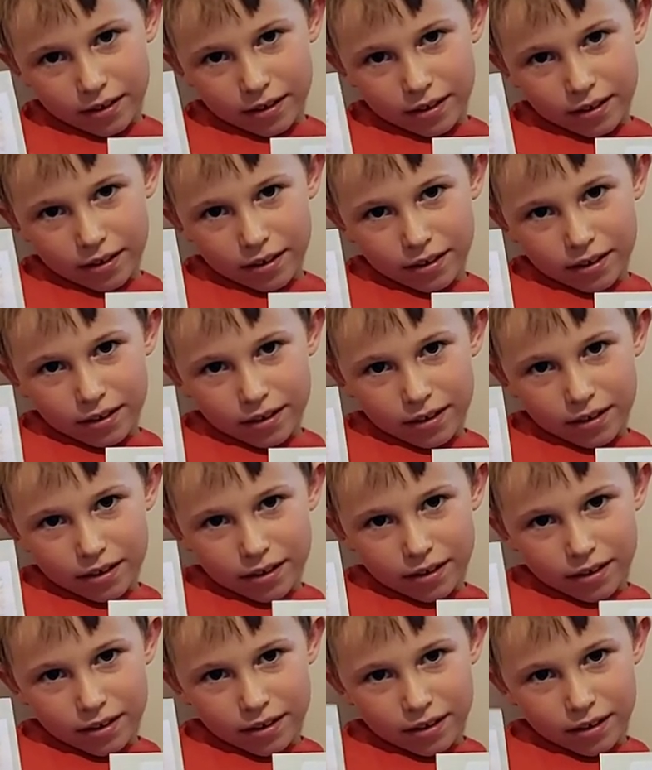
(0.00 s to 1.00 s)

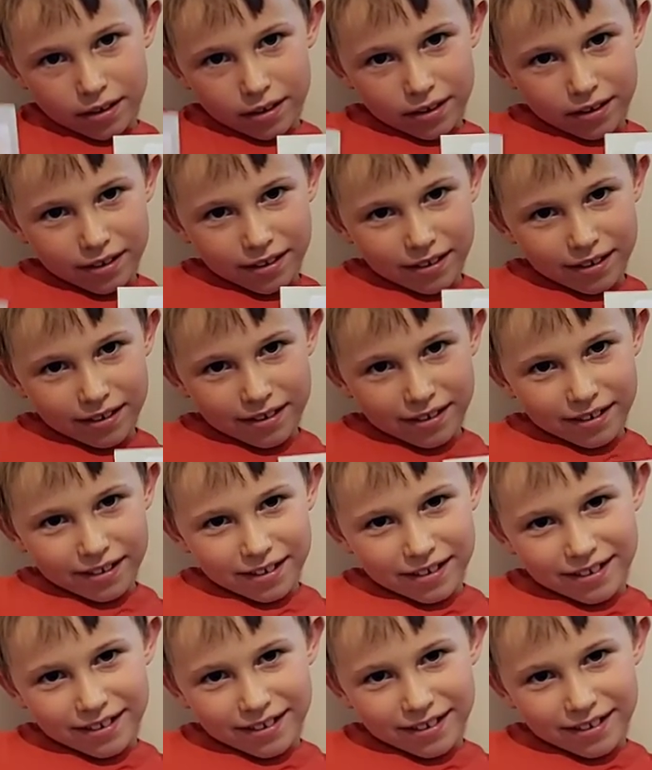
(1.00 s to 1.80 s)
(no one is talking)